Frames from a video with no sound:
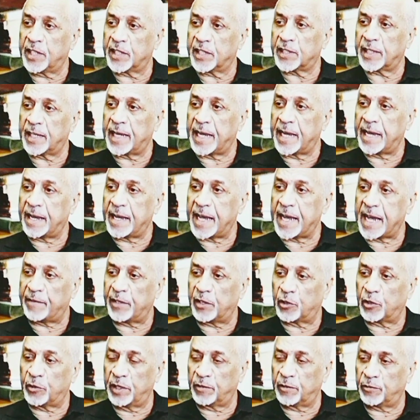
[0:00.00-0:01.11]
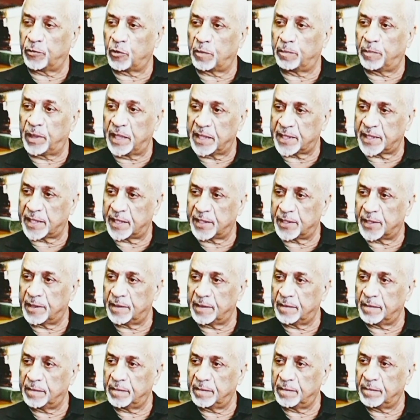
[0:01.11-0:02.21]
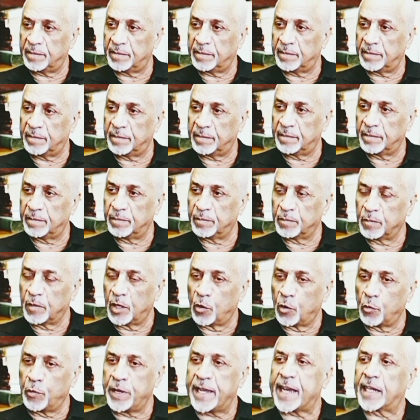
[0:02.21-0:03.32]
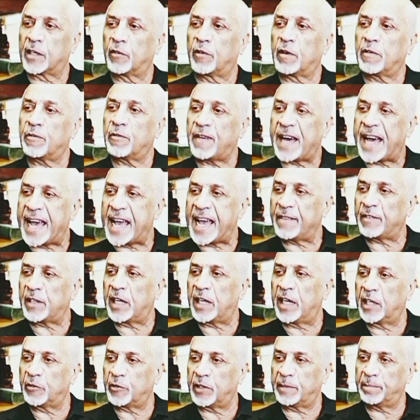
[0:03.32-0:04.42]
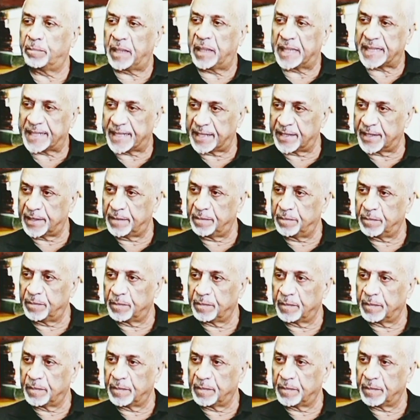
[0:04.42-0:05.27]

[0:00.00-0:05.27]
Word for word: just having three or four buses. We had over 500 buses,